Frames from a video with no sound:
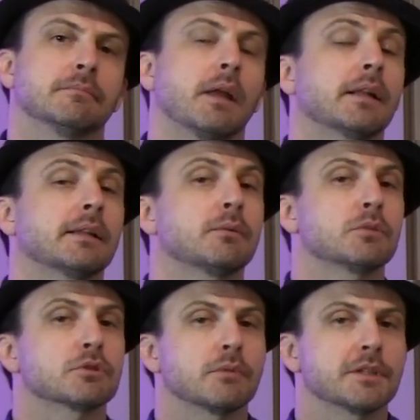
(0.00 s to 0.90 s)
Knightley
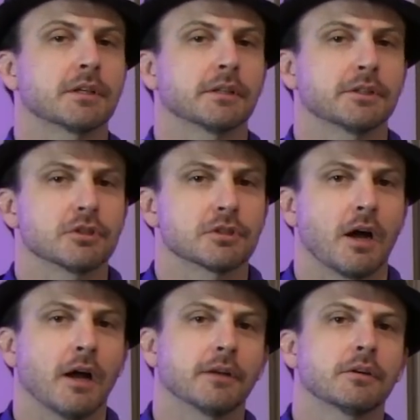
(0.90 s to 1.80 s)
was recently just
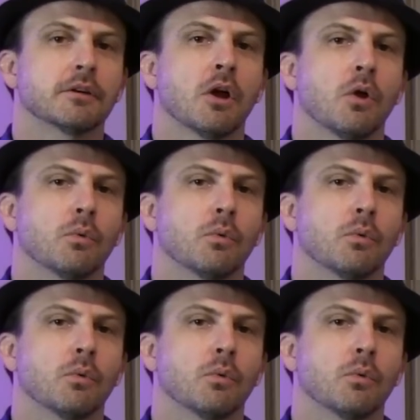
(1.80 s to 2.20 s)
honored